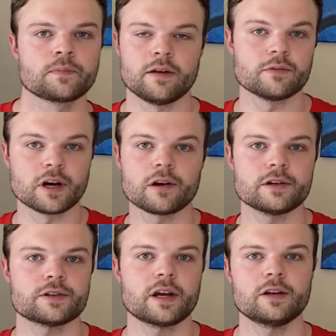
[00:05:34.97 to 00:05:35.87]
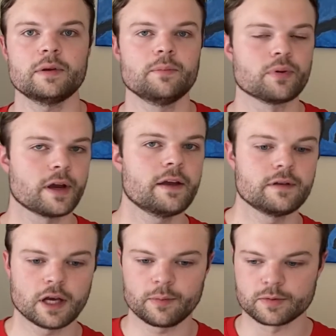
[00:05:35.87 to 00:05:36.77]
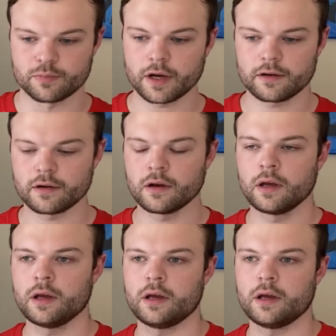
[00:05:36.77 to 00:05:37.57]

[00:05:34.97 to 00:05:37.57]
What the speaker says: And Renarin trying to be brave and help his brother,